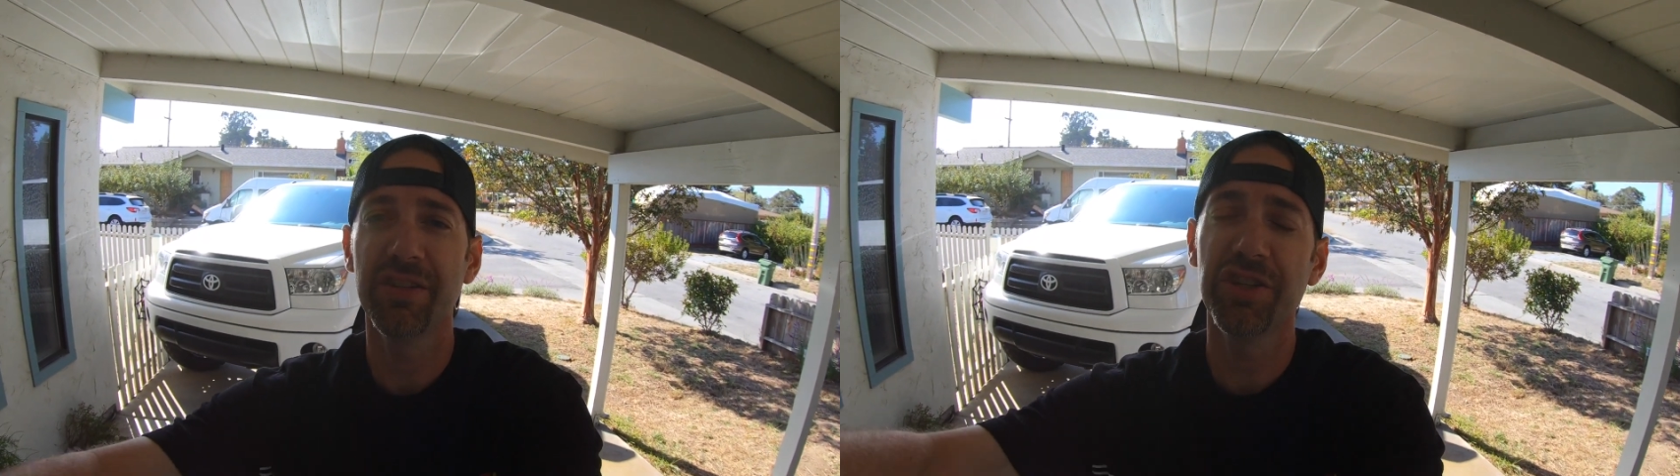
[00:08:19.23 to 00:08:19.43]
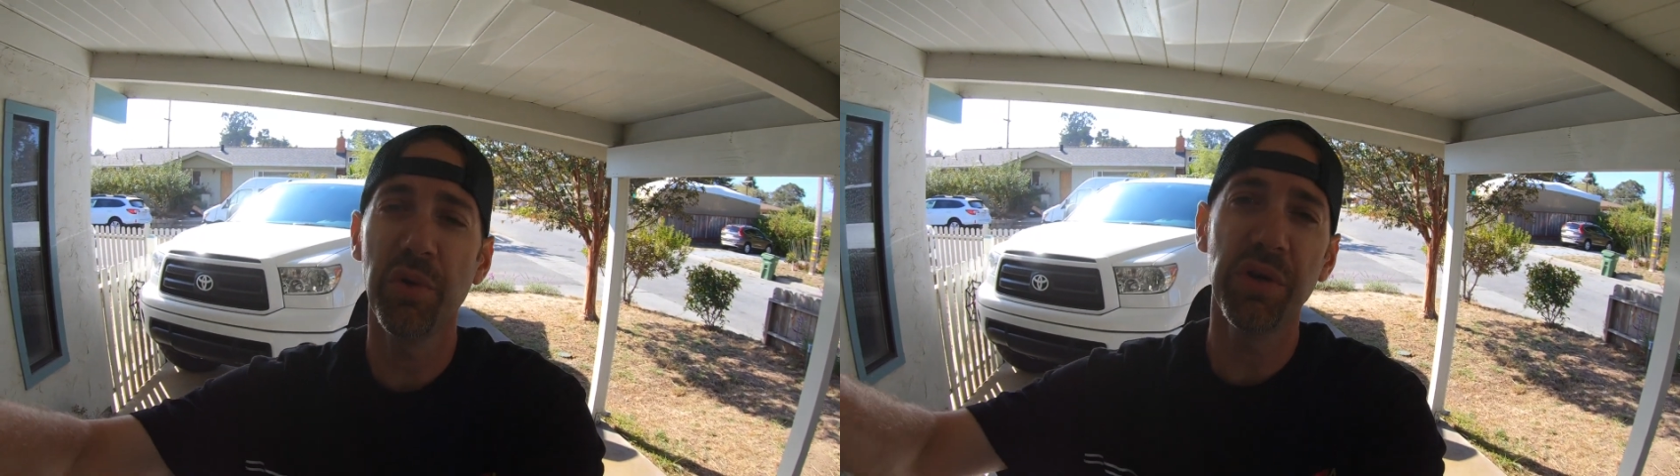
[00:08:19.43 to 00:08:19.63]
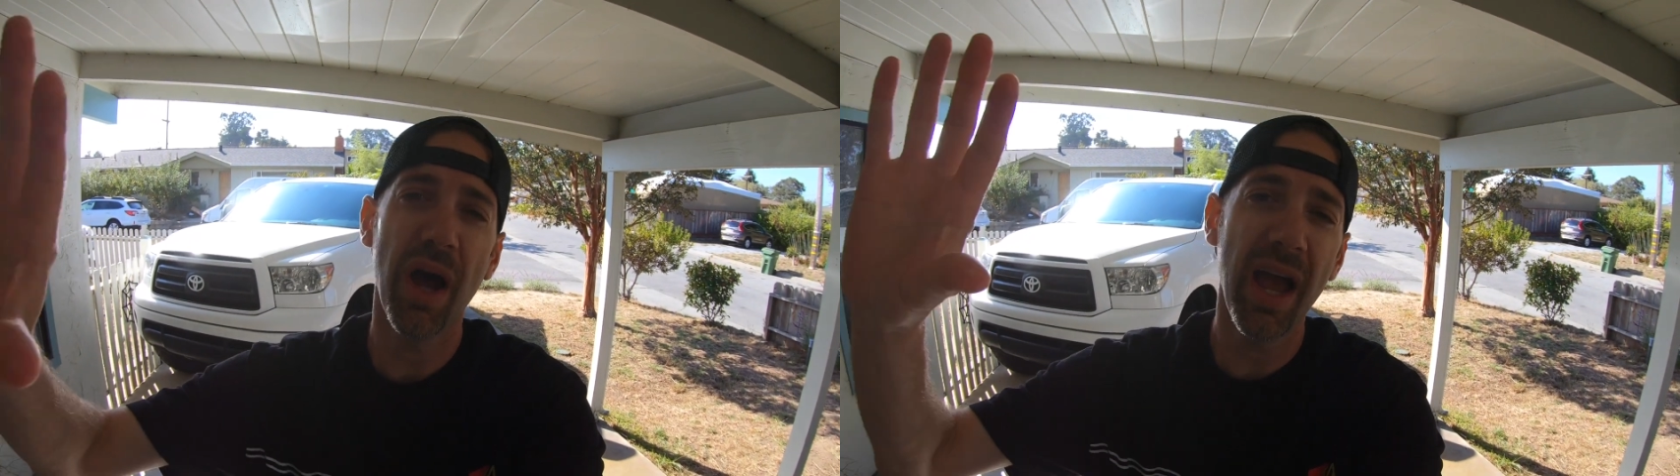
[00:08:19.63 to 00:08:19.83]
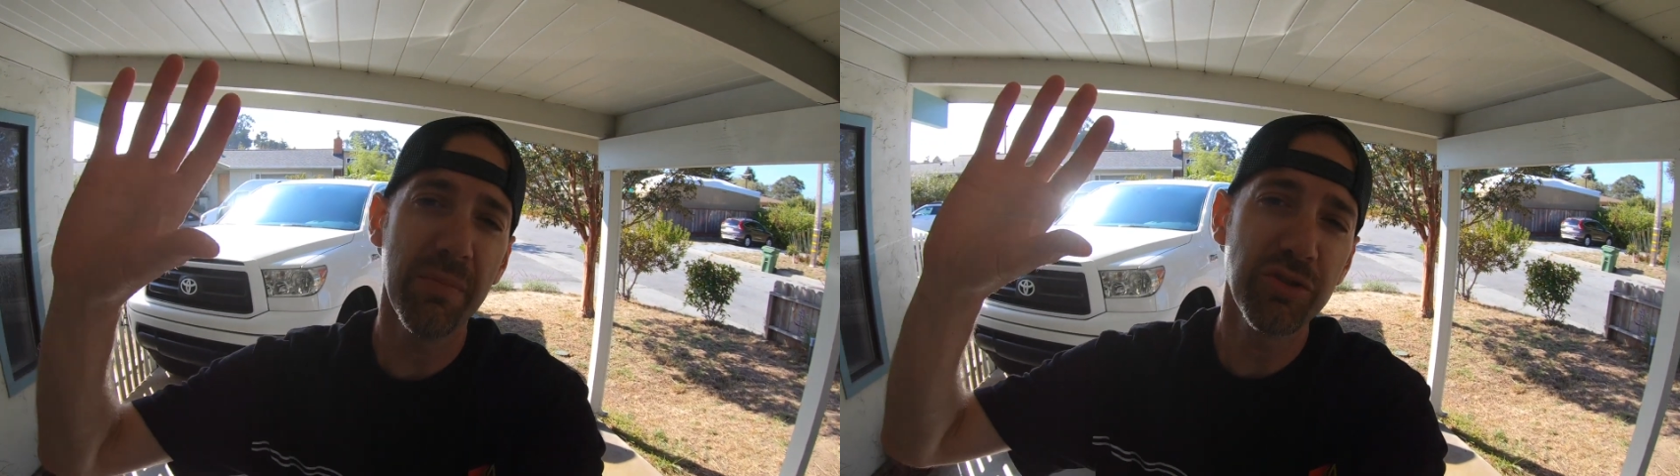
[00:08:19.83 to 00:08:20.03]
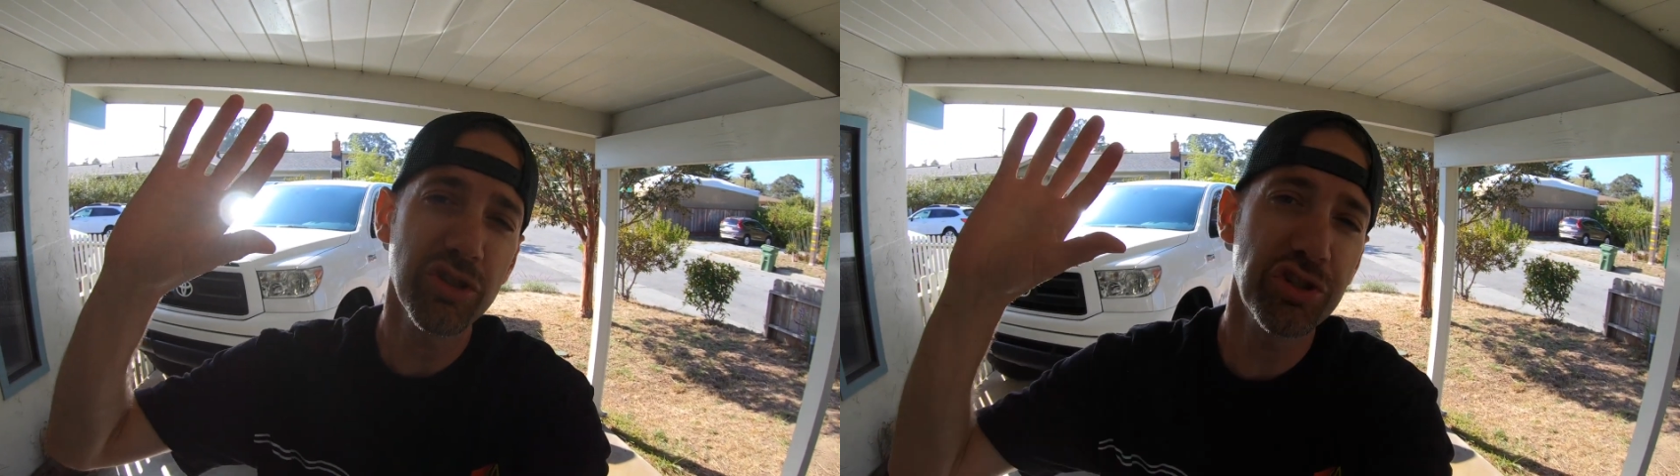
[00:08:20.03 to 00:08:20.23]
just showing you I
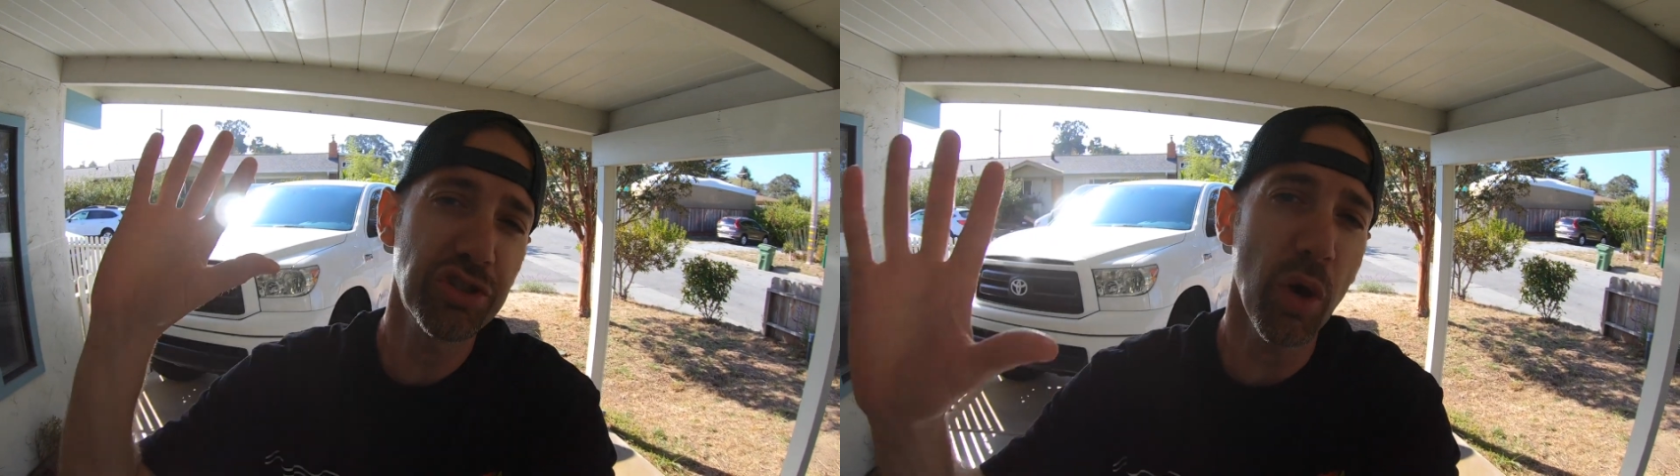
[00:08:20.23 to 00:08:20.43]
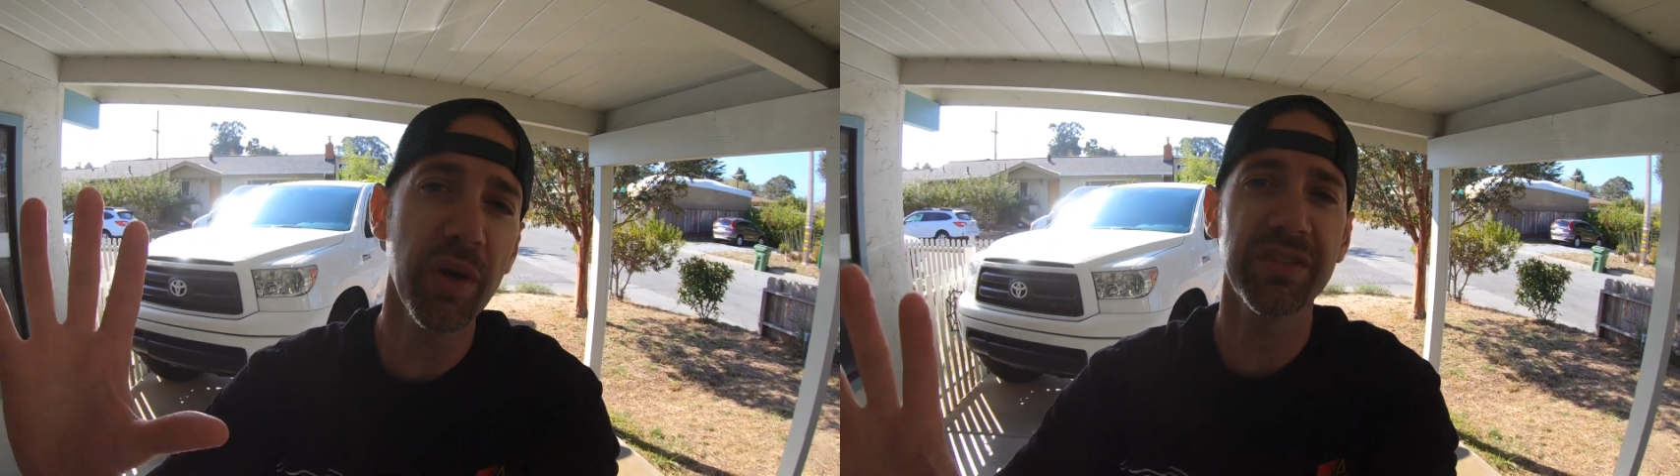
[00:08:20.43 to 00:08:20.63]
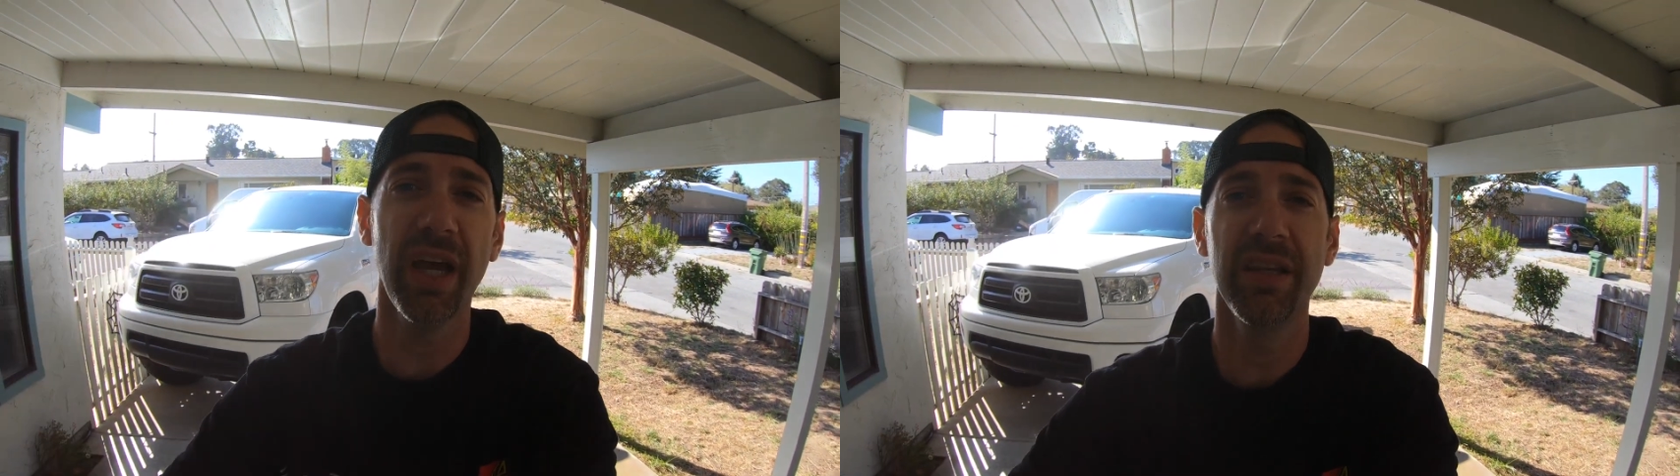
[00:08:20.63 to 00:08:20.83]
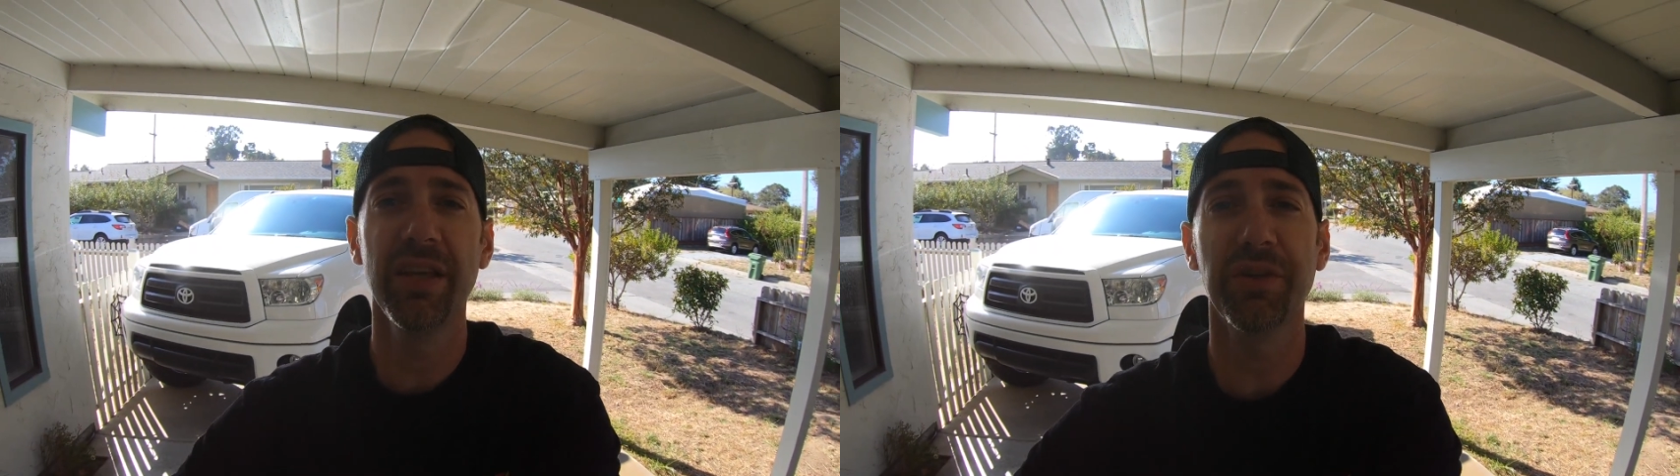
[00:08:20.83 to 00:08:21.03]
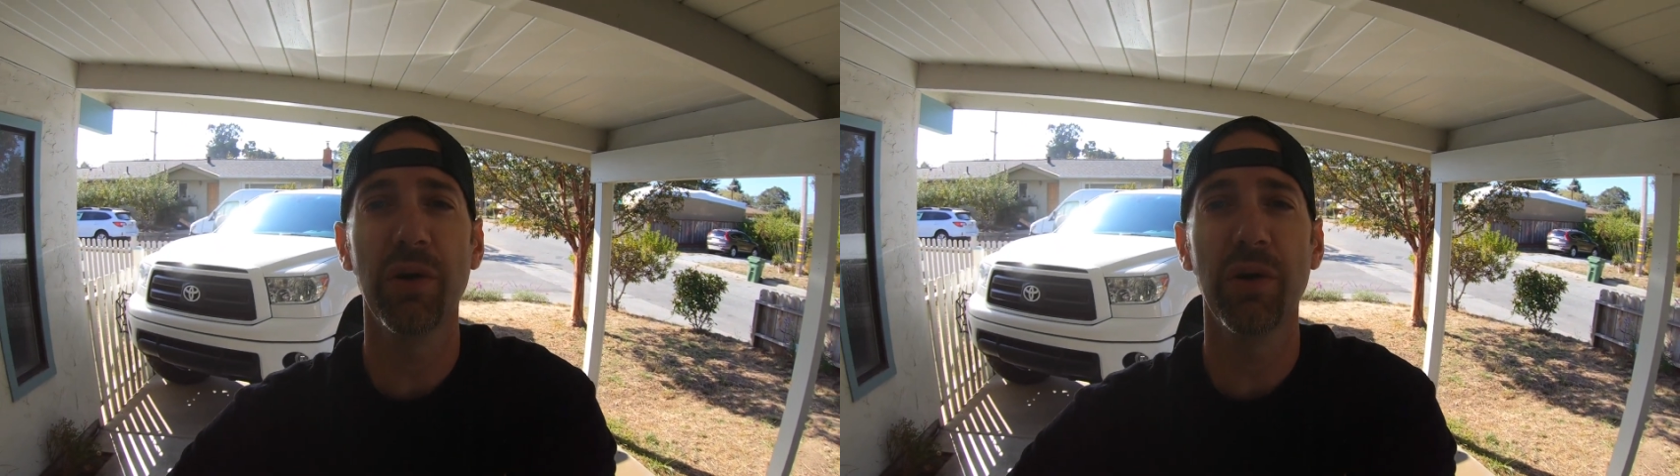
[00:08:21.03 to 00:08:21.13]
am so excited that they're